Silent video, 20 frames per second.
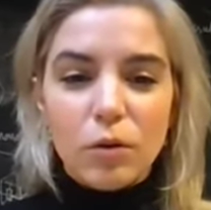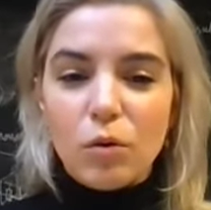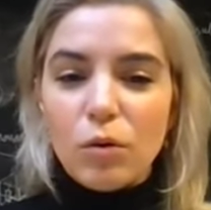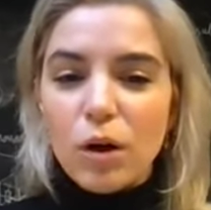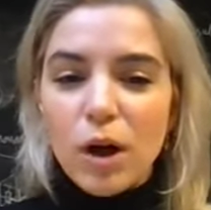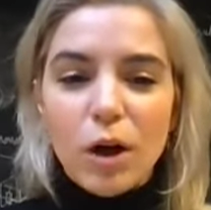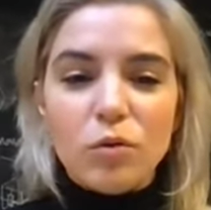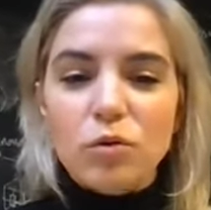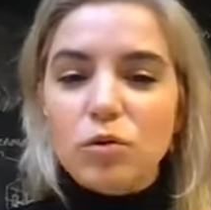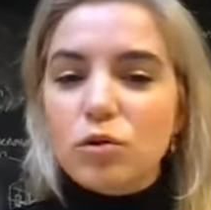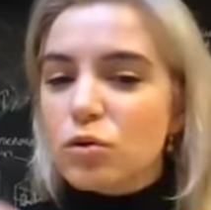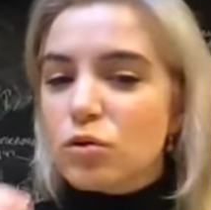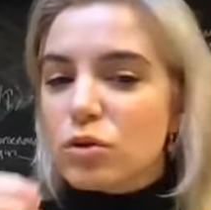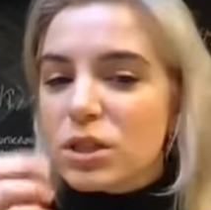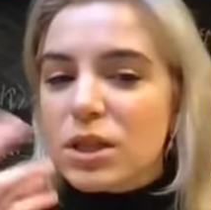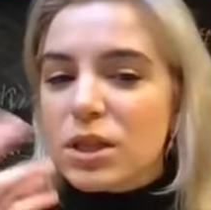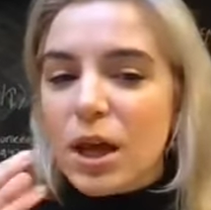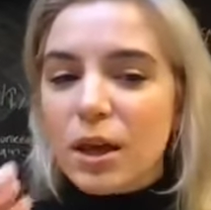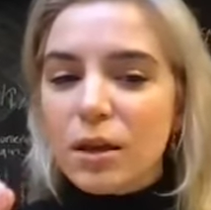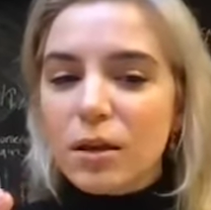how do you
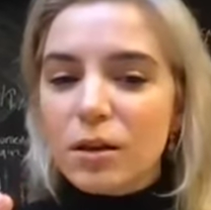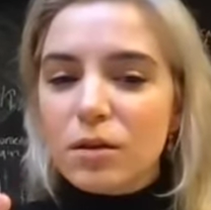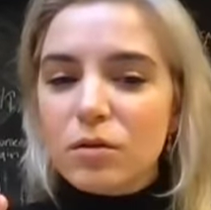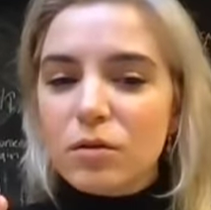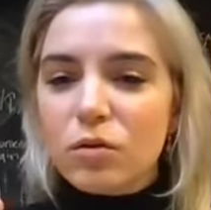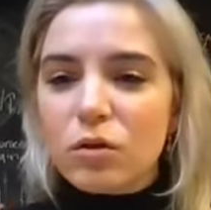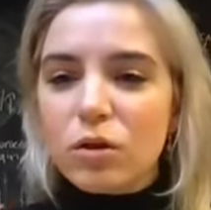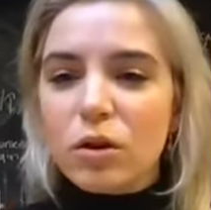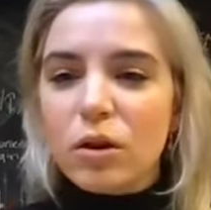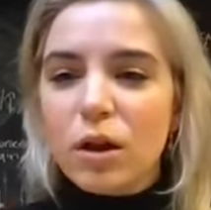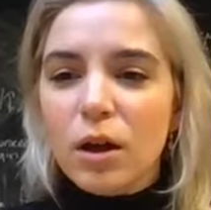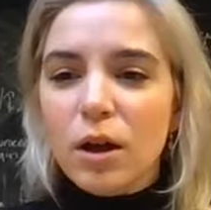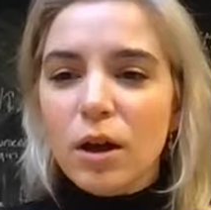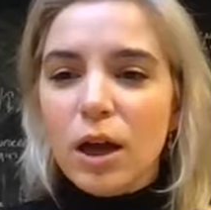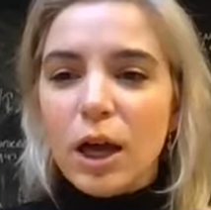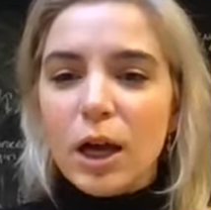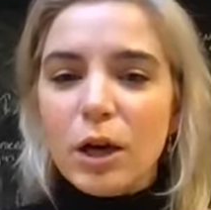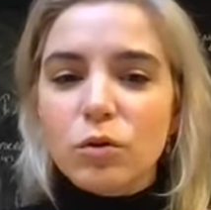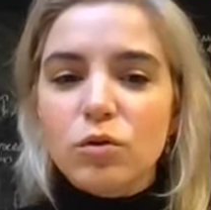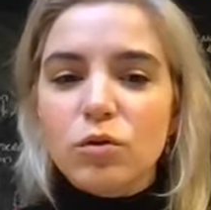say it or
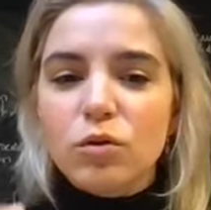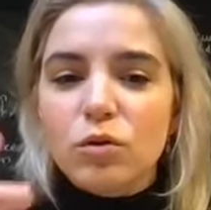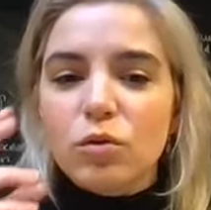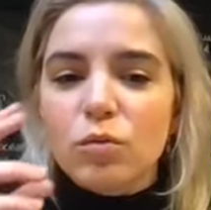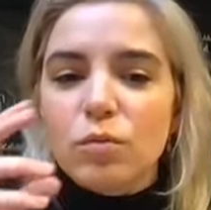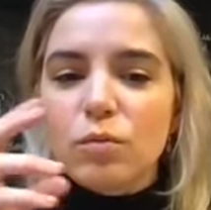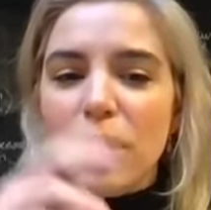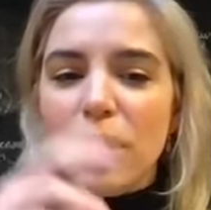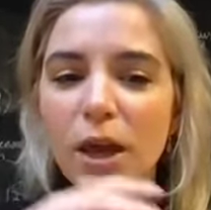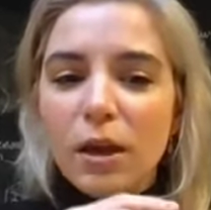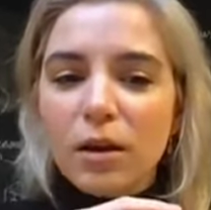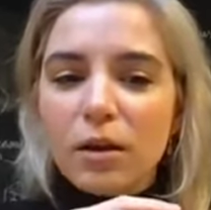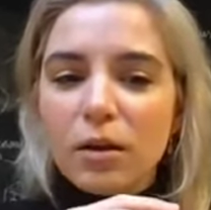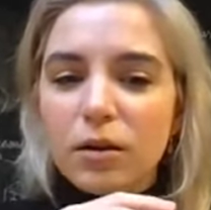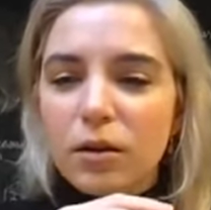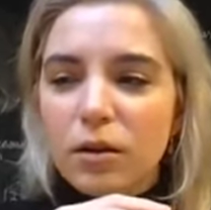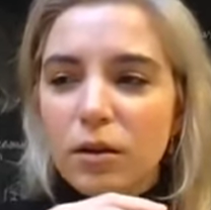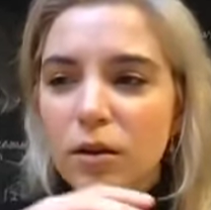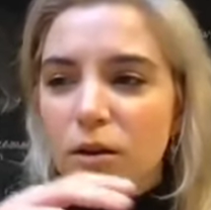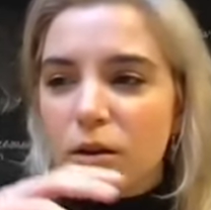how do you
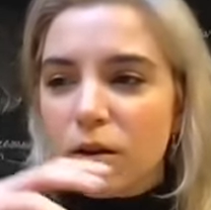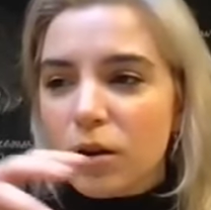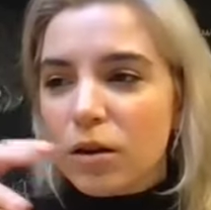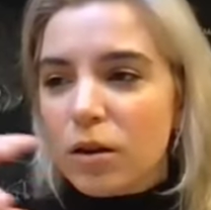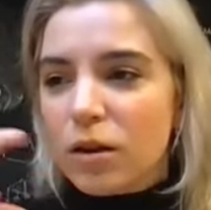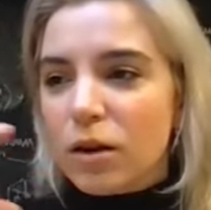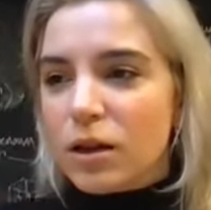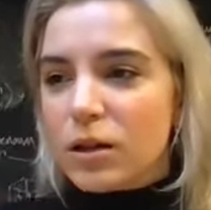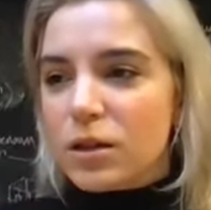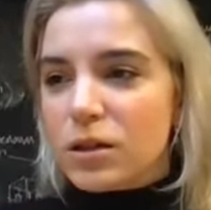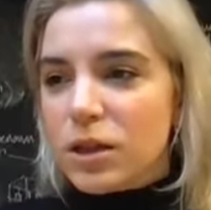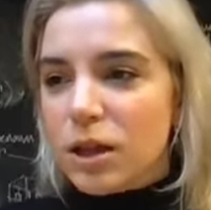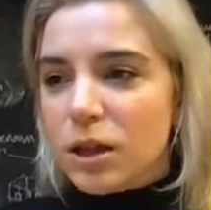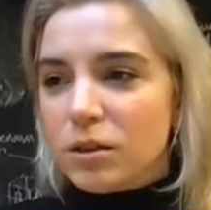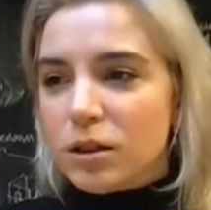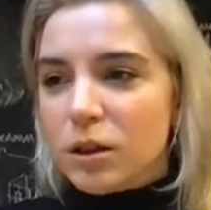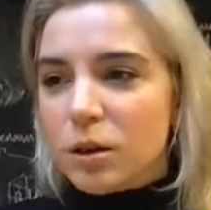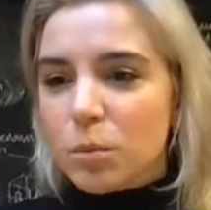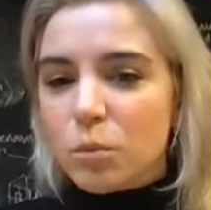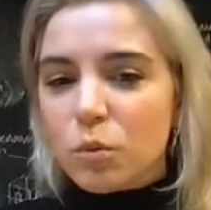make a
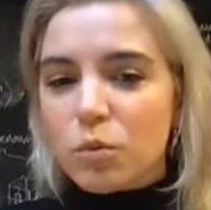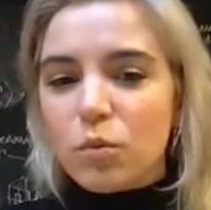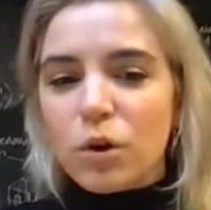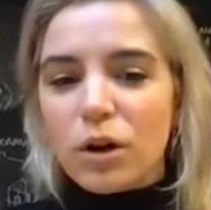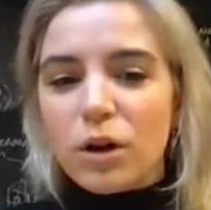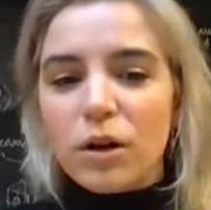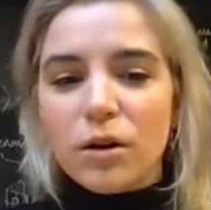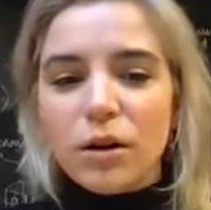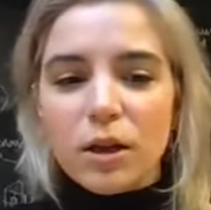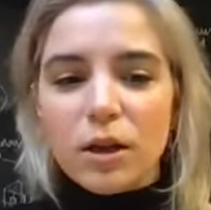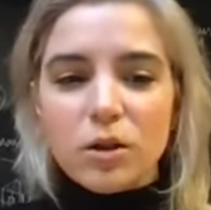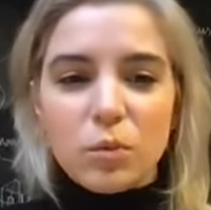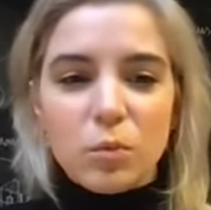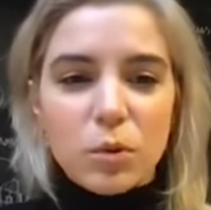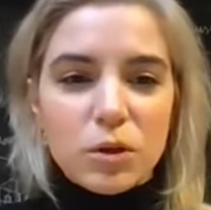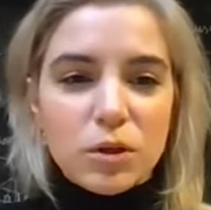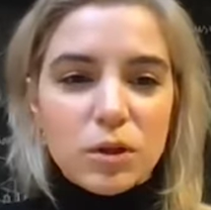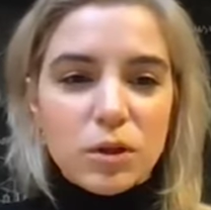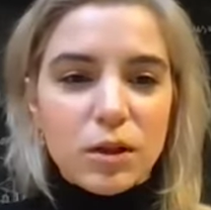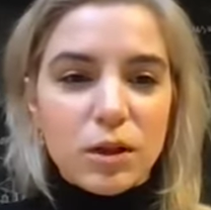setup where another
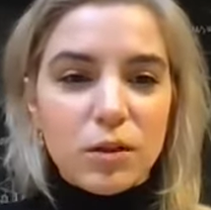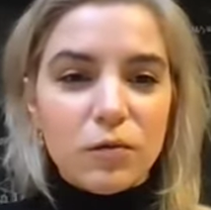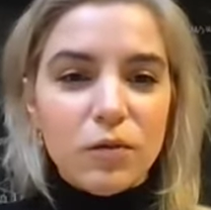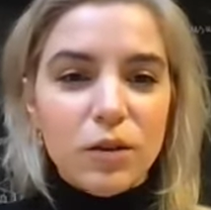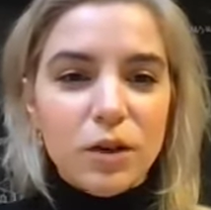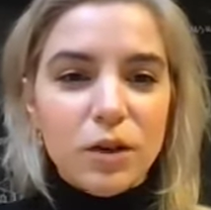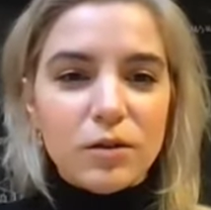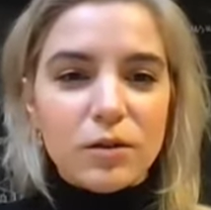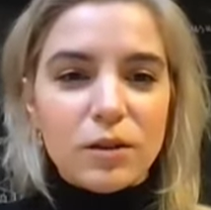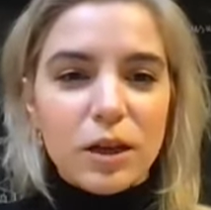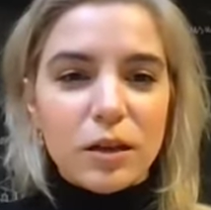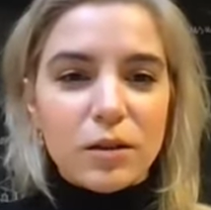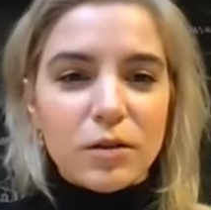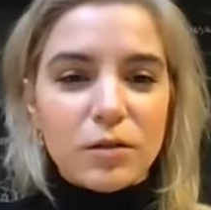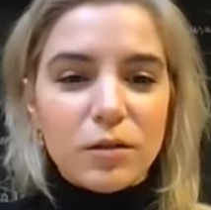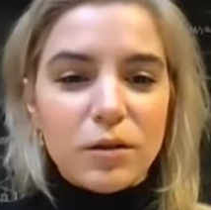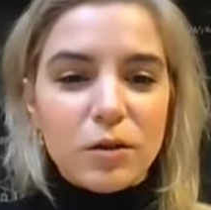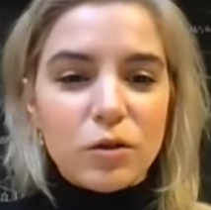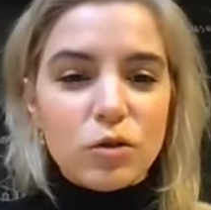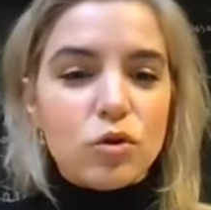person can feel
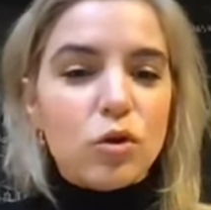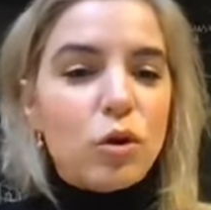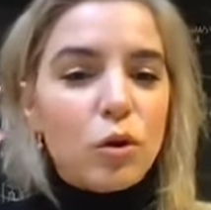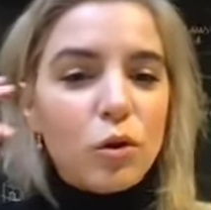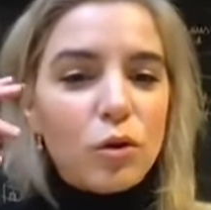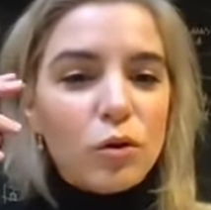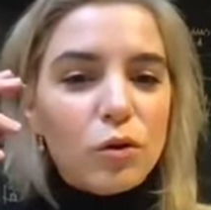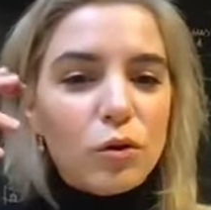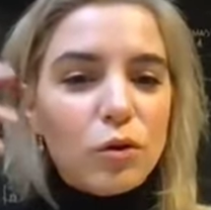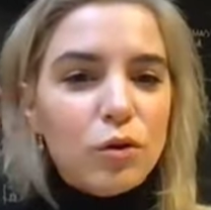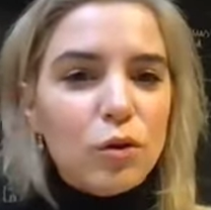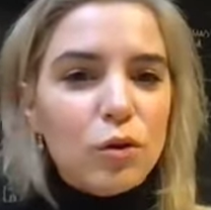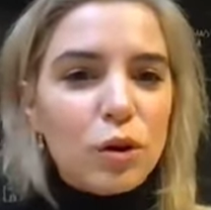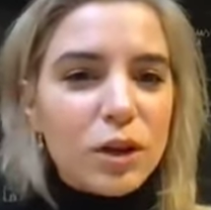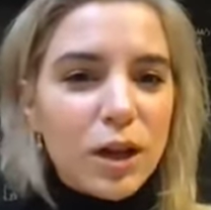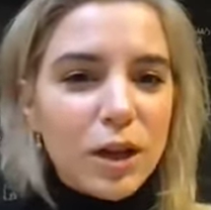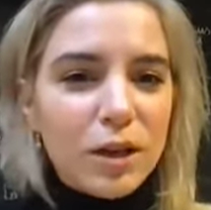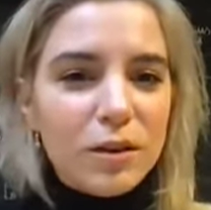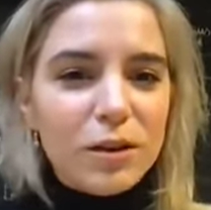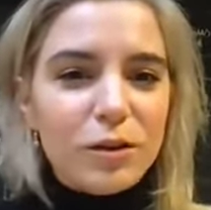that? So you
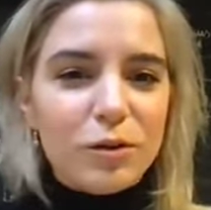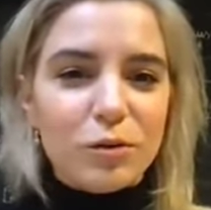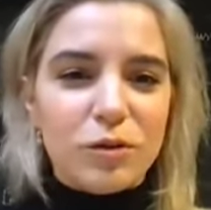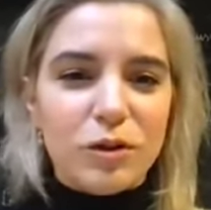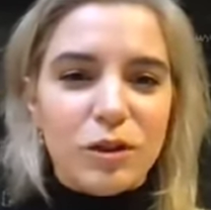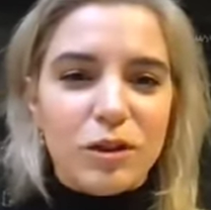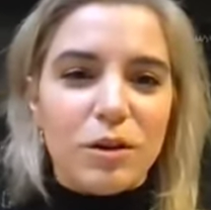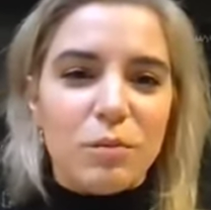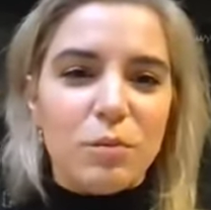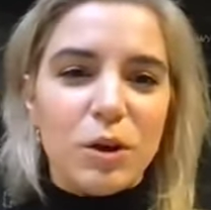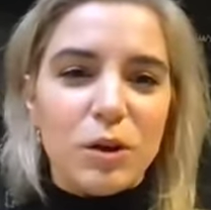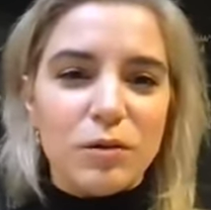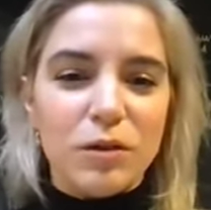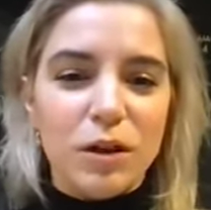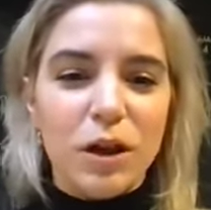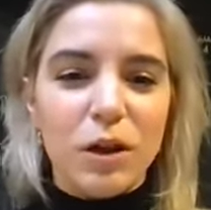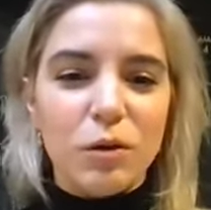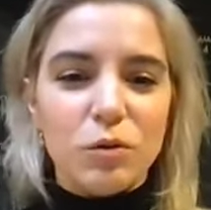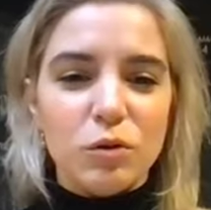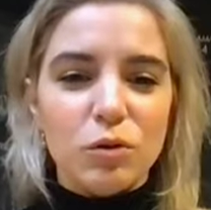again need to think about
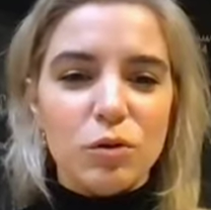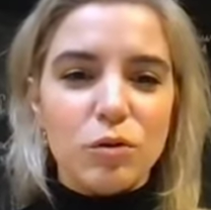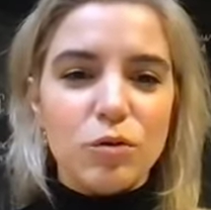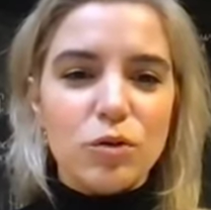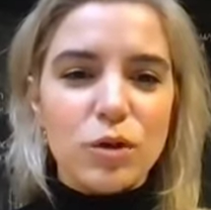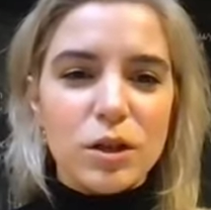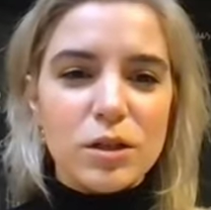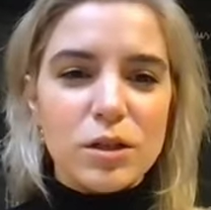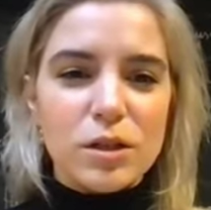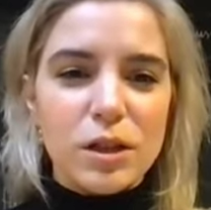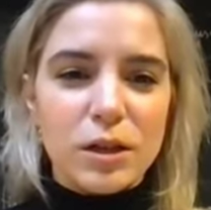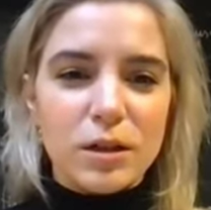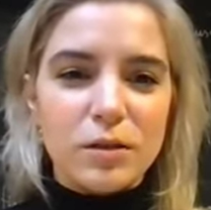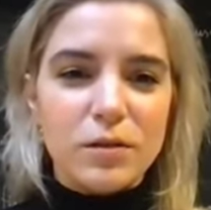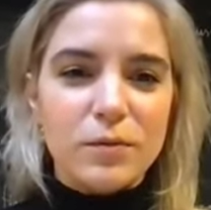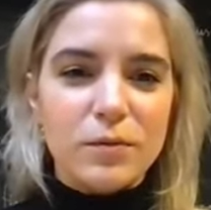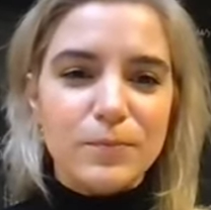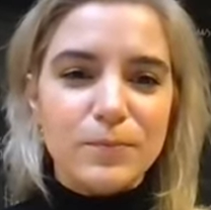how do you translate?